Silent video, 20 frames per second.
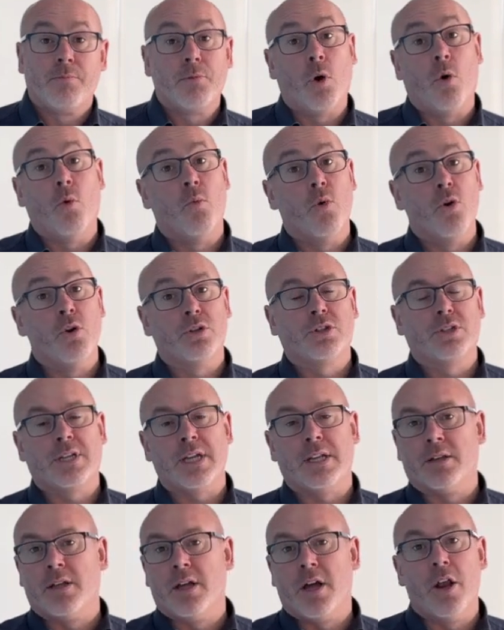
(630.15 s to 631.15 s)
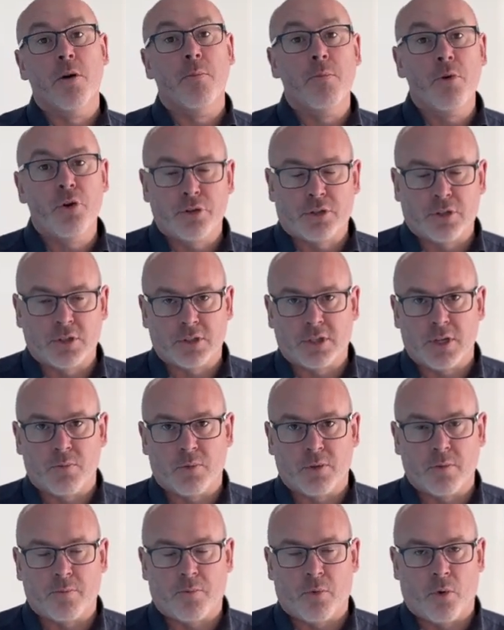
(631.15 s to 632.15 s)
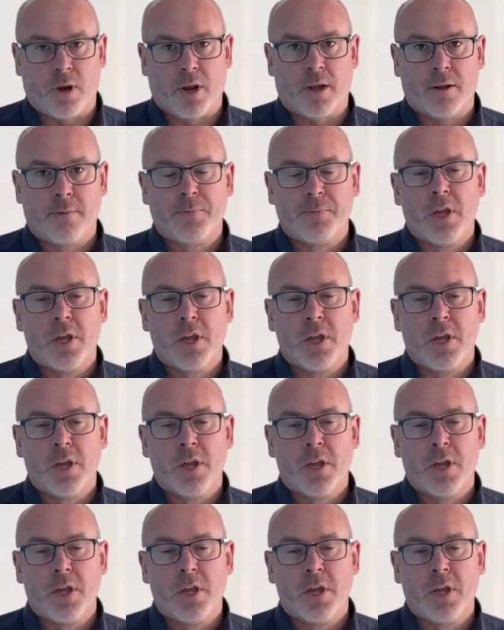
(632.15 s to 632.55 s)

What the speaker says: or worse still, an emergency with the boiler.